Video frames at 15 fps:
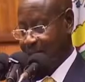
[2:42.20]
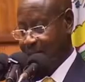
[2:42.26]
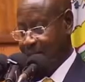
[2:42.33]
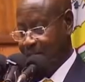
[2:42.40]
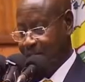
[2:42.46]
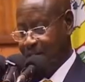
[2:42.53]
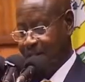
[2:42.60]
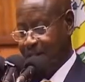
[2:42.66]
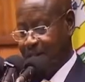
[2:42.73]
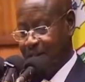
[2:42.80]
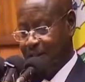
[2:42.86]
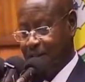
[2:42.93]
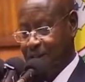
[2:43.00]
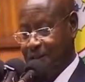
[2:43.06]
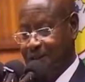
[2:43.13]
In any
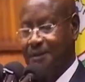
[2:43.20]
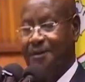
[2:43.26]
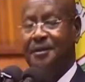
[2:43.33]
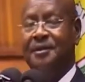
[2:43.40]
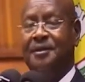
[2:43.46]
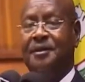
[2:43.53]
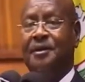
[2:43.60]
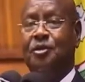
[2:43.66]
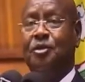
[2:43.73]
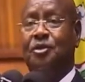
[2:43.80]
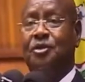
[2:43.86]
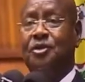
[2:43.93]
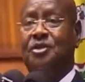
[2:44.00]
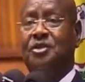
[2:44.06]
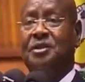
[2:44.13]
case, the
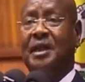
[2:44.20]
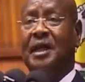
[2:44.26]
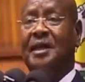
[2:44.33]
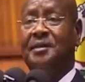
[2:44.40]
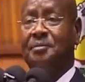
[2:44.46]
resources are